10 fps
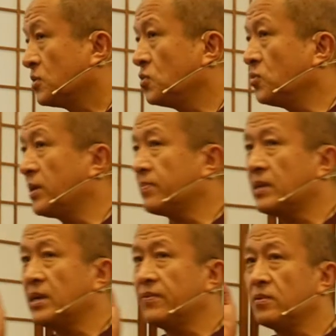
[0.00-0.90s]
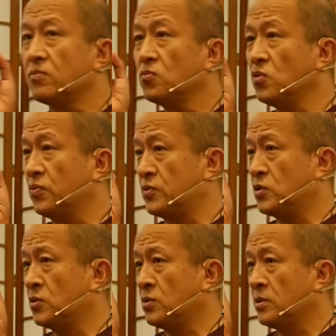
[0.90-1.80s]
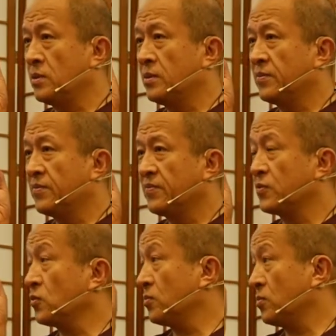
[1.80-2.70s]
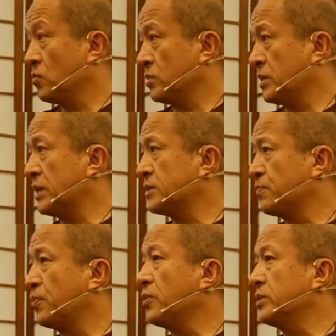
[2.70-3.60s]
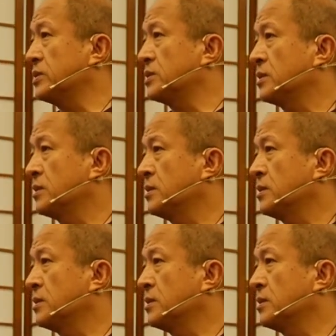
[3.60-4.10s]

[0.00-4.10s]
You have never moved from that point